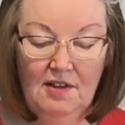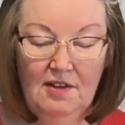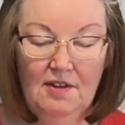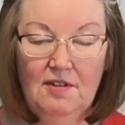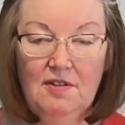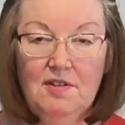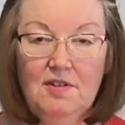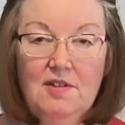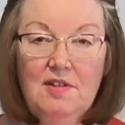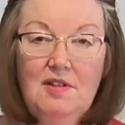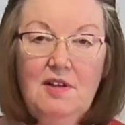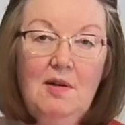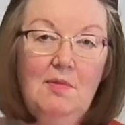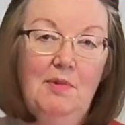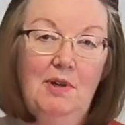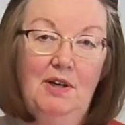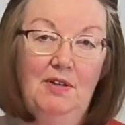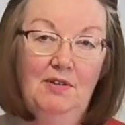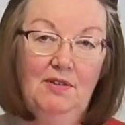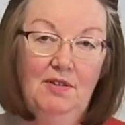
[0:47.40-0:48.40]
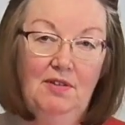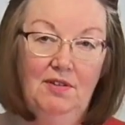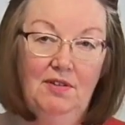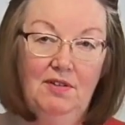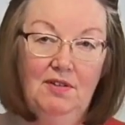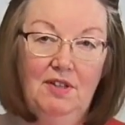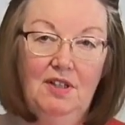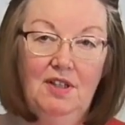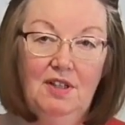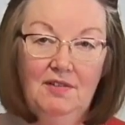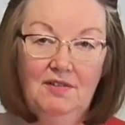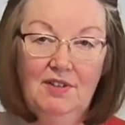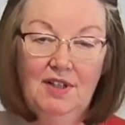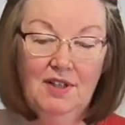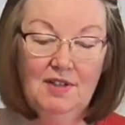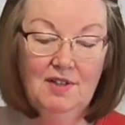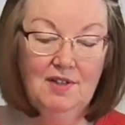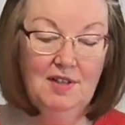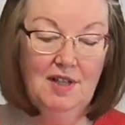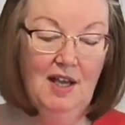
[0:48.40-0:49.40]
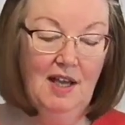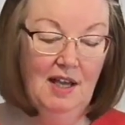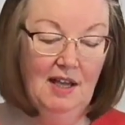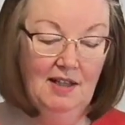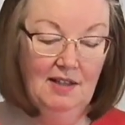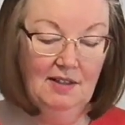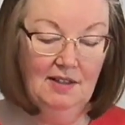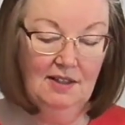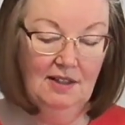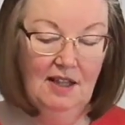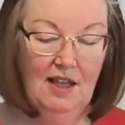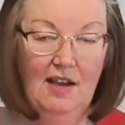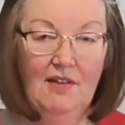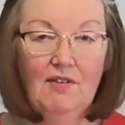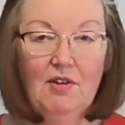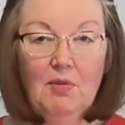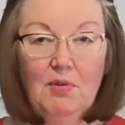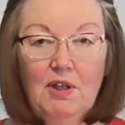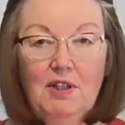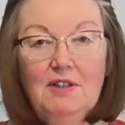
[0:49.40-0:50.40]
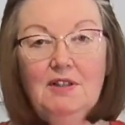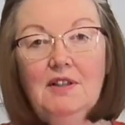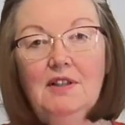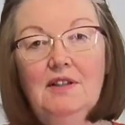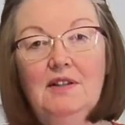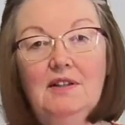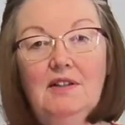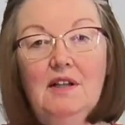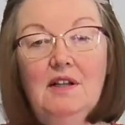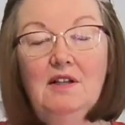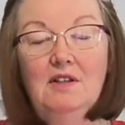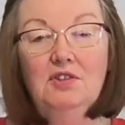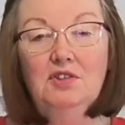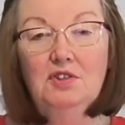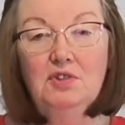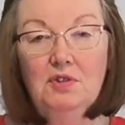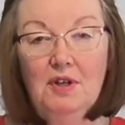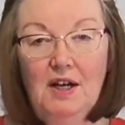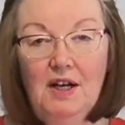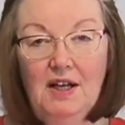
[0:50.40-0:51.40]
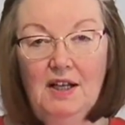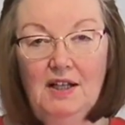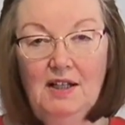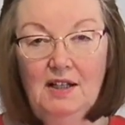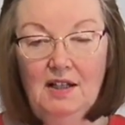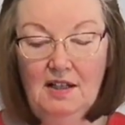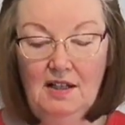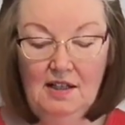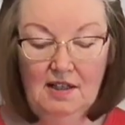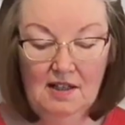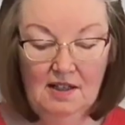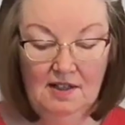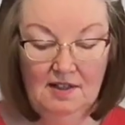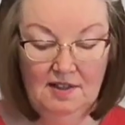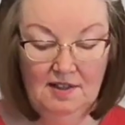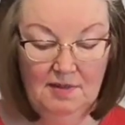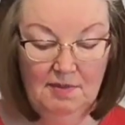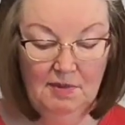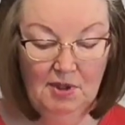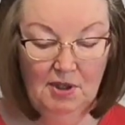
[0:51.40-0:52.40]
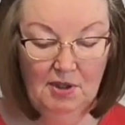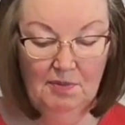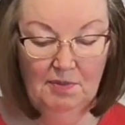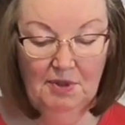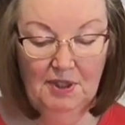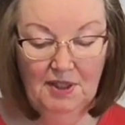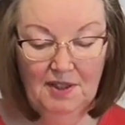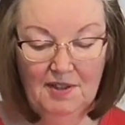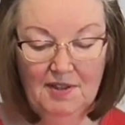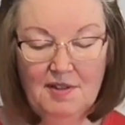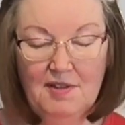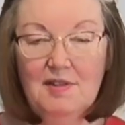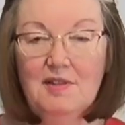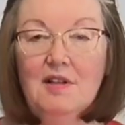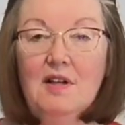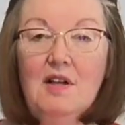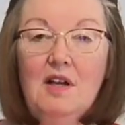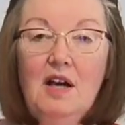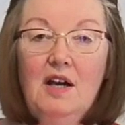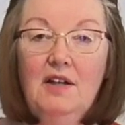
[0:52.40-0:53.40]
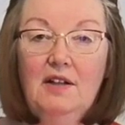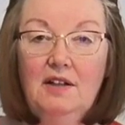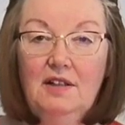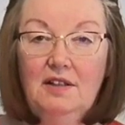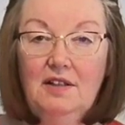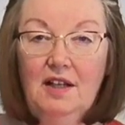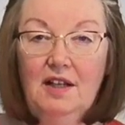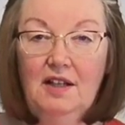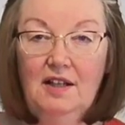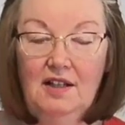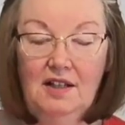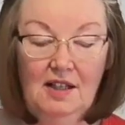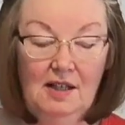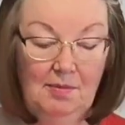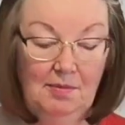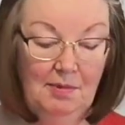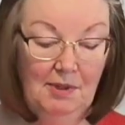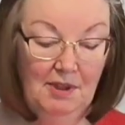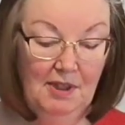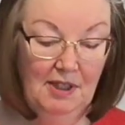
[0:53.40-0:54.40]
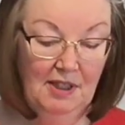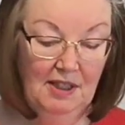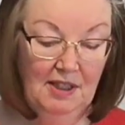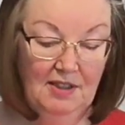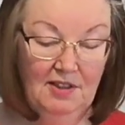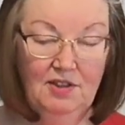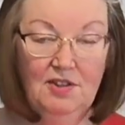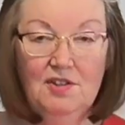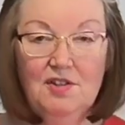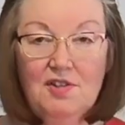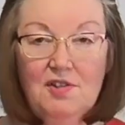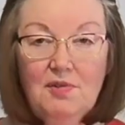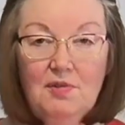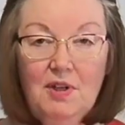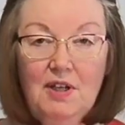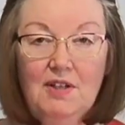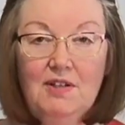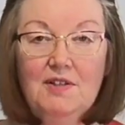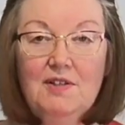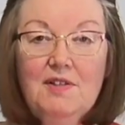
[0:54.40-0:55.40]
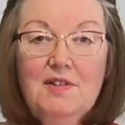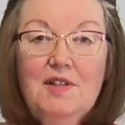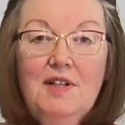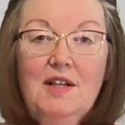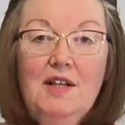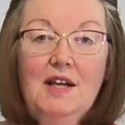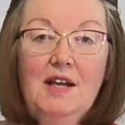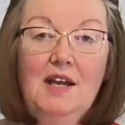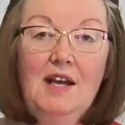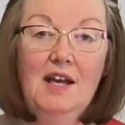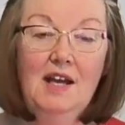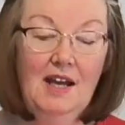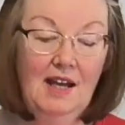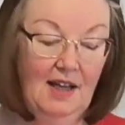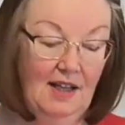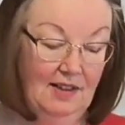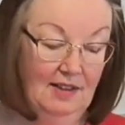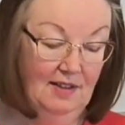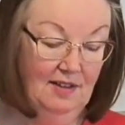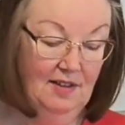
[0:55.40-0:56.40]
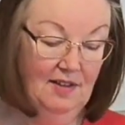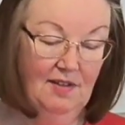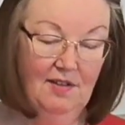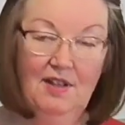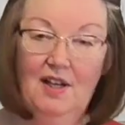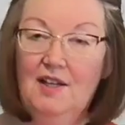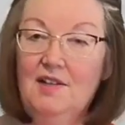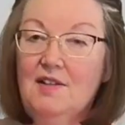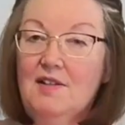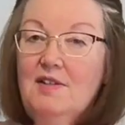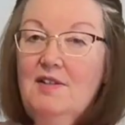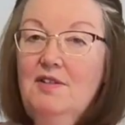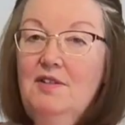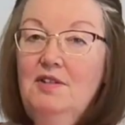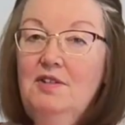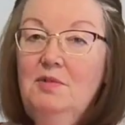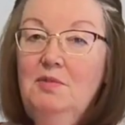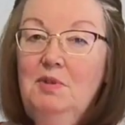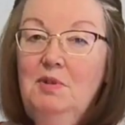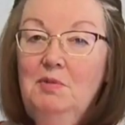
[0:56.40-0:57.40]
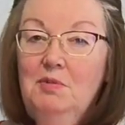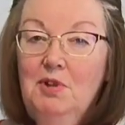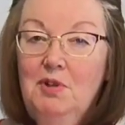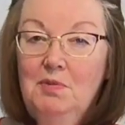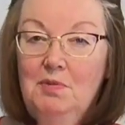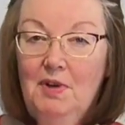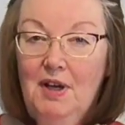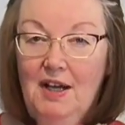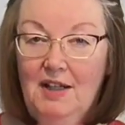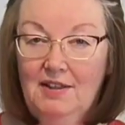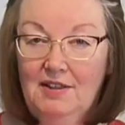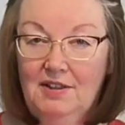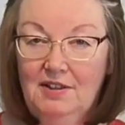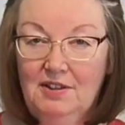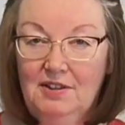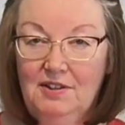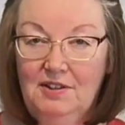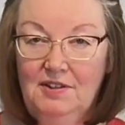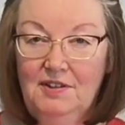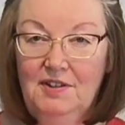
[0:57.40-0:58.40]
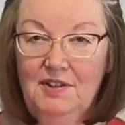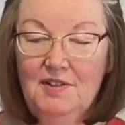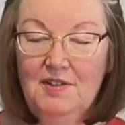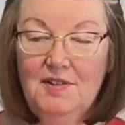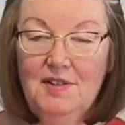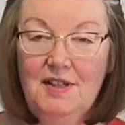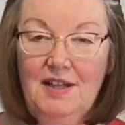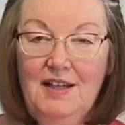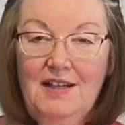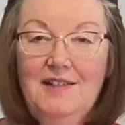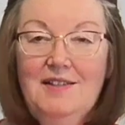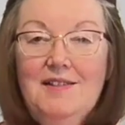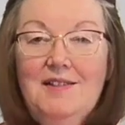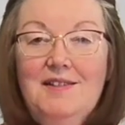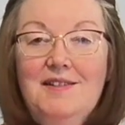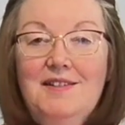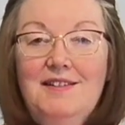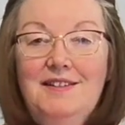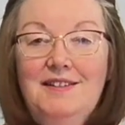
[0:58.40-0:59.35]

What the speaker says: there's about 30 of us and everyone can try a small piece. I'm going to cut it up into squares, and so that's going to be more practical in this case.